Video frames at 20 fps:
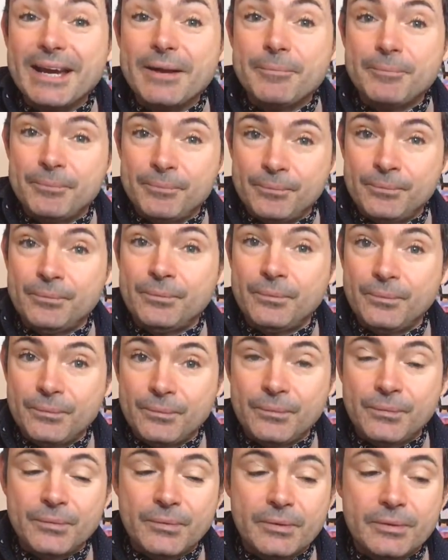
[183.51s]

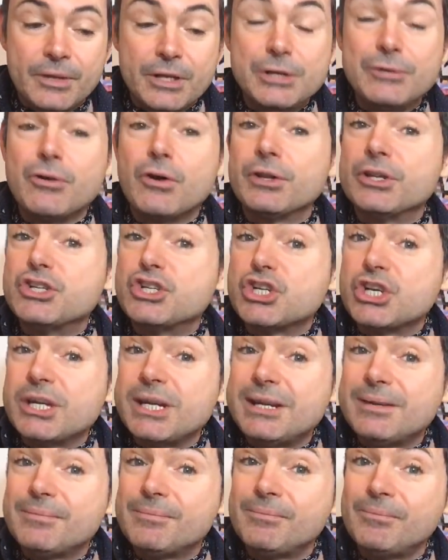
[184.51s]
then you've got the
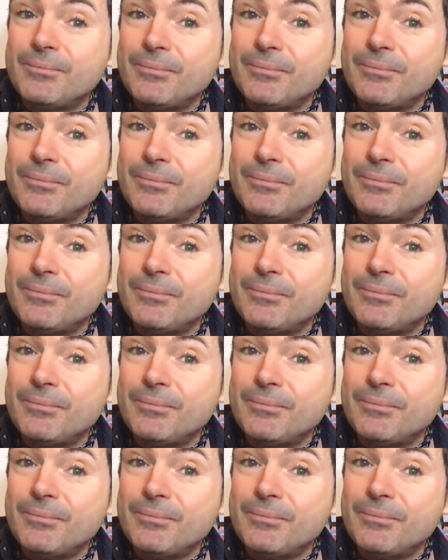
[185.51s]
G.